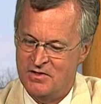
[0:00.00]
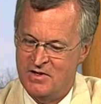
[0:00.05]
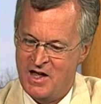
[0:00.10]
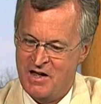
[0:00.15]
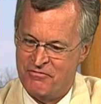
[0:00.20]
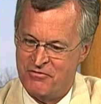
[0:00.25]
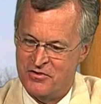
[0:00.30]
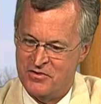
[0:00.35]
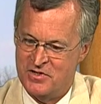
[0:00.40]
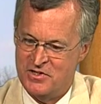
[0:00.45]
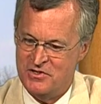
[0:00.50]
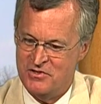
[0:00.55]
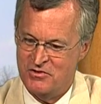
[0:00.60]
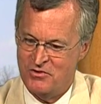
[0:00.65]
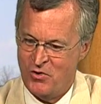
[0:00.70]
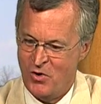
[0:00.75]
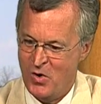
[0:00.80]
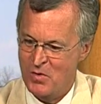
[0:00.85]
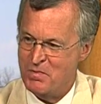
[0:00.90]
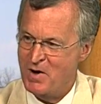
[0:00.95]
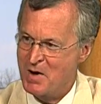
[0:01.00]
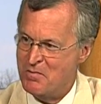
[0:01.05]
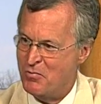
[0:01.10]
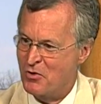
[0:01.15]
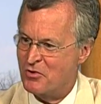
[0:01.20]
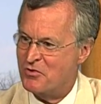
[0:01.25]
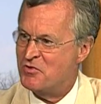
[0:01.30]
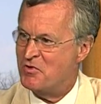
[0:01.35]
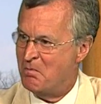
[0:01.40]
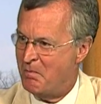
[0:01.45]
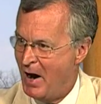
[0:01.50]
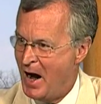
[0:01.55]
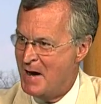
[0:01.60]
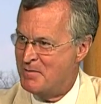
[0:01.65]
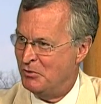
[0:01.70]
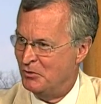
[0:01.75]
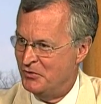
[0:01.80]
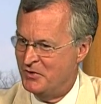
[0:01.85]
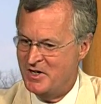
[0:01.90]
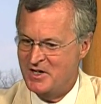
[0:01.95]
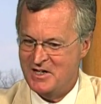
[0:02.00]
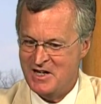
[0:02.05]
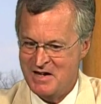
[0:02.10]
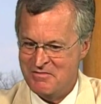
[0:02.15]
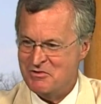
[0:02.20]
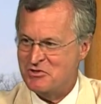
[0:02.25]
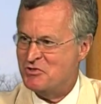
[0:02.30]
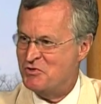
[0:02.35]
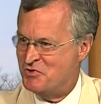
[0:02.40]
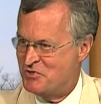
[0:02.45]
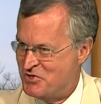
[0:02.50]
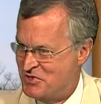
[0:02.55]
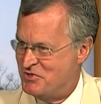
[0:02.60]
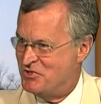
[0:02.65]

effort, he called my book The Bible, and he gave it to